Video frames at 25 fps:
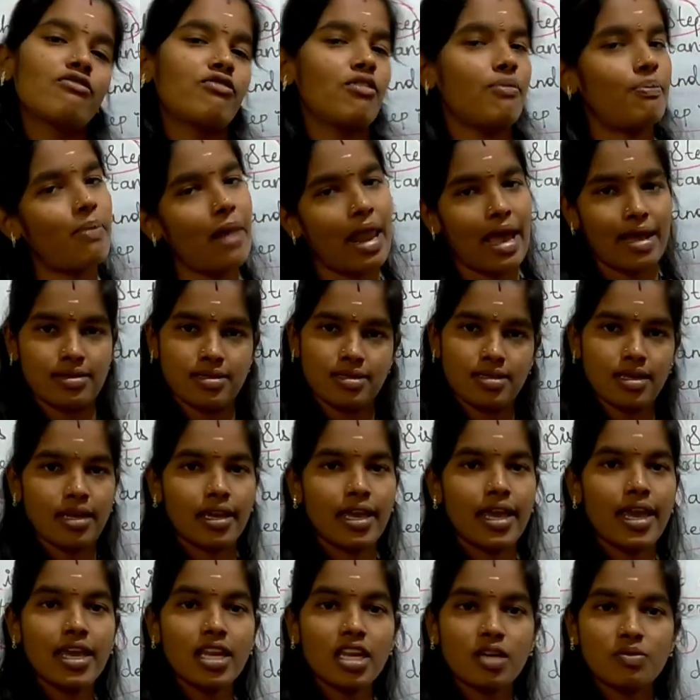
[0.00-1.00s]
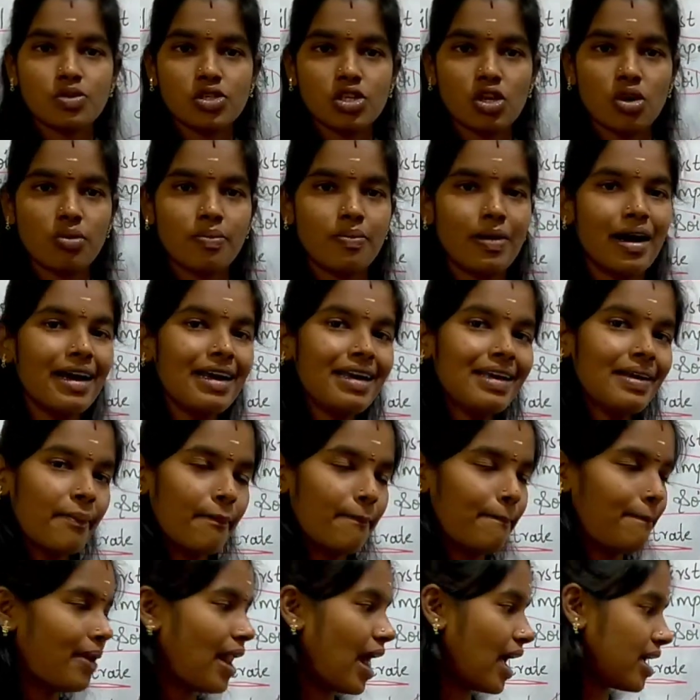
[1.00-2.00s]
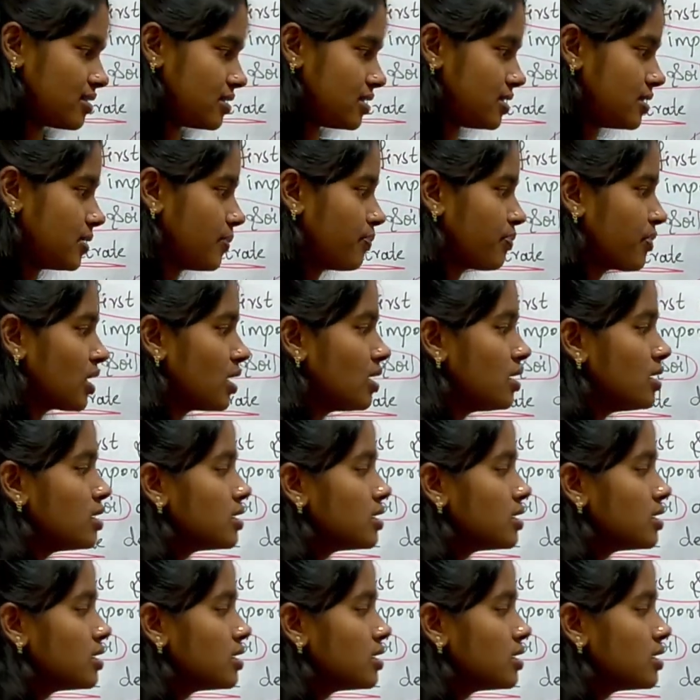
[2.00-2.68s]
For plants. Again absorbed by plants.